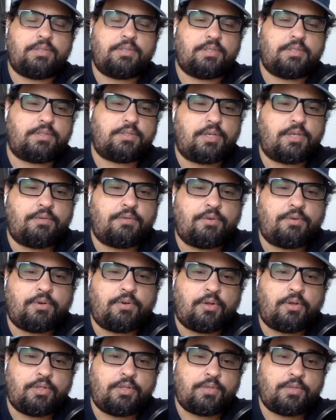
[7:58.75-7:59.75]
discover
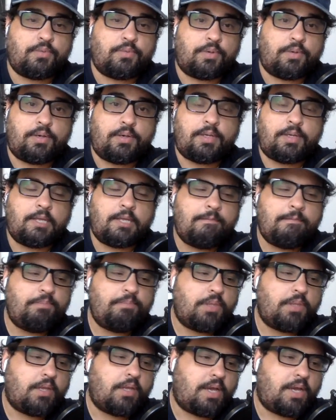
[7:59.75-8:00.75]
all his work.
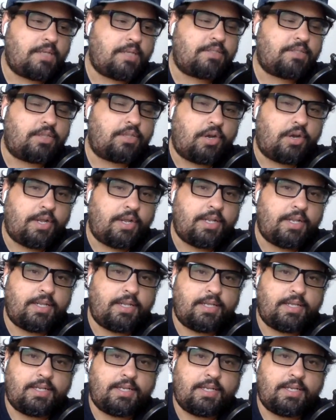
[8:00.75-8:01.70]
I started and